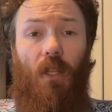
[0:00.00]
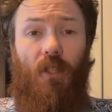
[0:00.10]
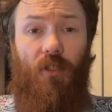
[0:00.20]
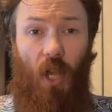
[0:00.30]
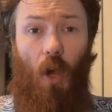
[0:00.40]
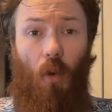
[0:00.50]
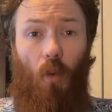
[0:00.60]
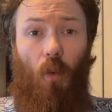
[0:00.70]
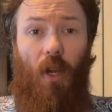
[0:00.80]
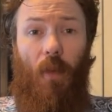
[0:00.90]
So,
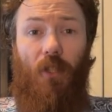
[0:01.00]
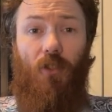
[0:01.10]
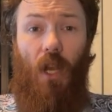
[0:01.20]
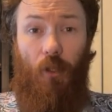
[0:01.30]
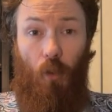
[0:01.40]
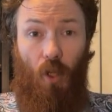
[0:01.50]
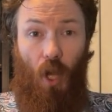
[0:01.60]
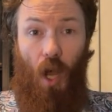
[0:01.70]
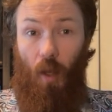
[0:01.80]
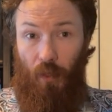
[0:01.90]
what am I trying to
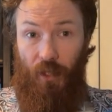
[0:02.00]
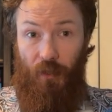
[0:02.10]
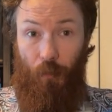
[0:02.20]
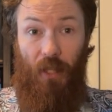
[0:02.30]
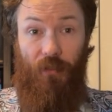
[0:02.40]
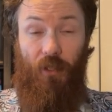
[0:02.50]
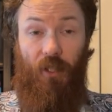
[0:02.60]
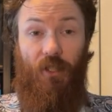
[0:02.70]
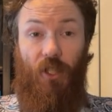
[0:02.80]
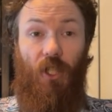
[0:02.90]
accomplish? Basically,
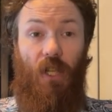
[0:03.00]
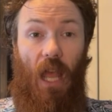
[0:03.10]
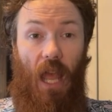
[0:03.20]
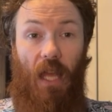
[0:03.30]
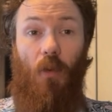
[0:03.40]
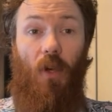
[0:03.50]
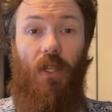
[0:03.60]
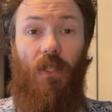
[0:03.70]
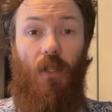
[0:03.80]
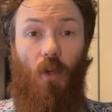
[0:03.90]
turn anyone
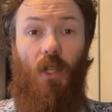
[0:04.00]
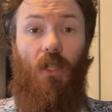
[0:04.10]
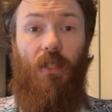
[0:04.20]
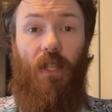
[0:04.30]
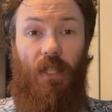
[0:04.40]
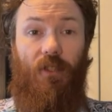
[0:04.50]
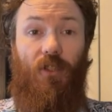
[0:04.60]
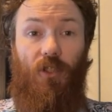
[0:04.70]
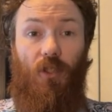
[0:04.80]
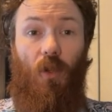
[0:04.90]
in the world
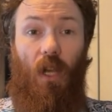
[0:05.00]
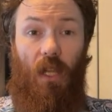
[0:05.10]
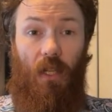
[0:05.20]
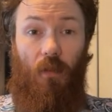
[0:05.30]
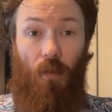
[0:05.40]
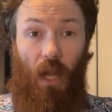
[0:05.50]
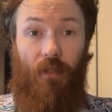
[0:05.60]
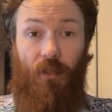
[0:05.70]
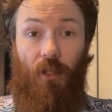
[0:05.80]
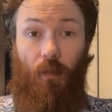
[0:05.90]
into an
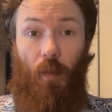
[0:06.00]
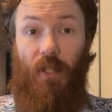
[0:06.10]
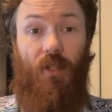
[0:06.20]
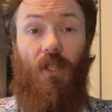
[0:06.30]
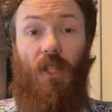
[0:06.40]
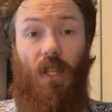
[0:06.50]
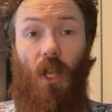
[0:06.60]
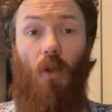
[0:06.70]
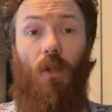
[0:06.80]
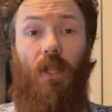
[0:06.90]
advisor. Basically, the
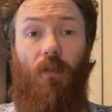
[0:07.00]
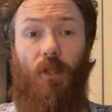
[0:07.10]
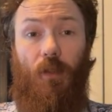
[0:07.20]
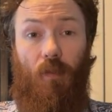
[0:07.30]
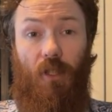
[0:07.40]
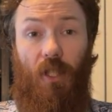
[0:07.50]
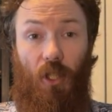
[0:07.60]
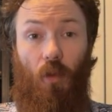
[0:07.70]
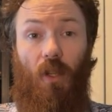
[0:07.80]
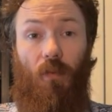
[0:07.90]
only difference between
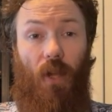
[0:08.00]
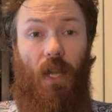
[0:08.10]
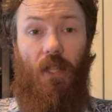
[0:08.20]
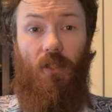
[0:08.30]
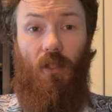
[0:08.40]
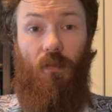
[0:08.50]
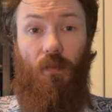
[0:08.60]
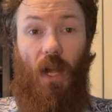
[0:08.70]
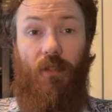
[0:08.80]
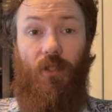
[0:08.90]
you and a financial
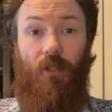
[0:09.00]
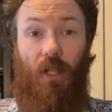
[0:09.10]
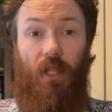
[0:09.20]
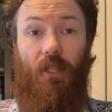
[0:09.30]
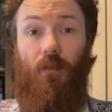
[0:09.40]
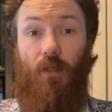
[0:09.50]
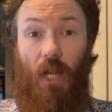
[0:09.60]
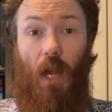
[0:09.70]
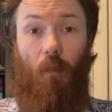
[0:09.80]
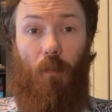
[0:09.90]
advisor is
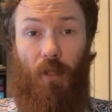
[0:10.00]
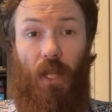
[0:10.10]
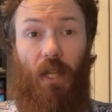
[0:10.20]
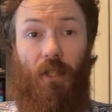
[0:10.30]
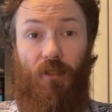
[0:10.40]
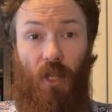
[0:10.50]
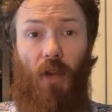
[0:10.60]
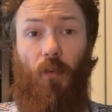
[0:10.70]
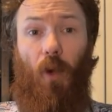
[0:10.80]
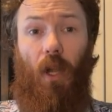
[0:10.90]
retirement planning
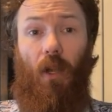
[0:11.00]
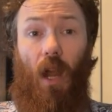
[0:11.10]
software.